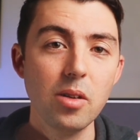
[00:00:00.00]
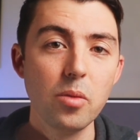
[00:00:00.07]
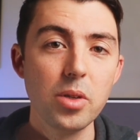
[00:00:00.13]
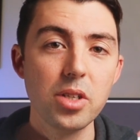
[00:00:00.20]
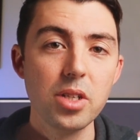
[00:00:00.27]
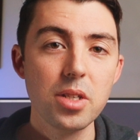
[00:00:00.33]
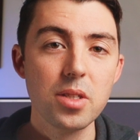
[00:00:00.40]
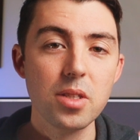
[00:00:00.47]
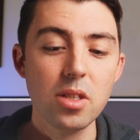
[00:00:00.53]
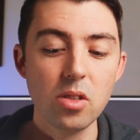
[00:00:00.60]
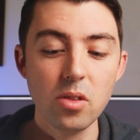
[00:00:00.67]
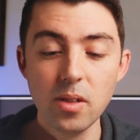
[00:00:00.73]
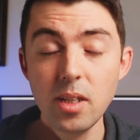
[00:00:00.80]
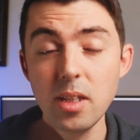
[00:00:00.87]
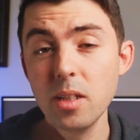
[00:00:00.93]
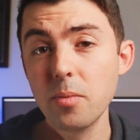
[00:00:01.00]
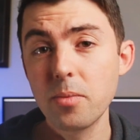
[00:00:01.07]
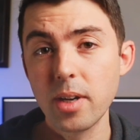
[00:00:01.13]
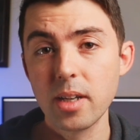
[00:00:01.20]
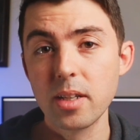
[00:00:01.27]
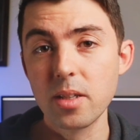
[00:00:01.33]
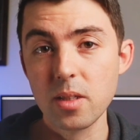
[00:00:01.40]
which is that you need to
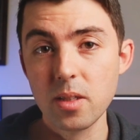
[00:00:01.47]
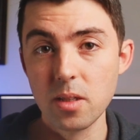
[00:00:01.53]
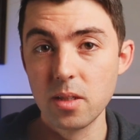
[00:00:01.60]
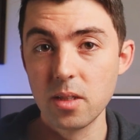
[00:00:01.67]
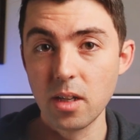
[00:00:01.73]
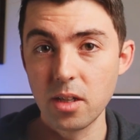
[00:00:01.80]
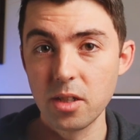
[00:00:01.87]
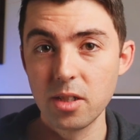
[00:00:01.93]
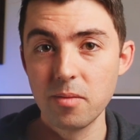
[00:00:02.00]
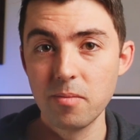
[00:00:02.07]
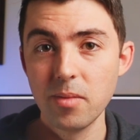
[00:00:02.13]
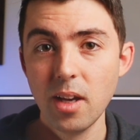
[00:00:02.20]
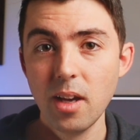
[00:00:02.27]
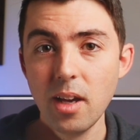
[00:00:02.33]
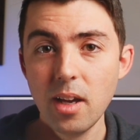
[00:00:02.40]
practice this section.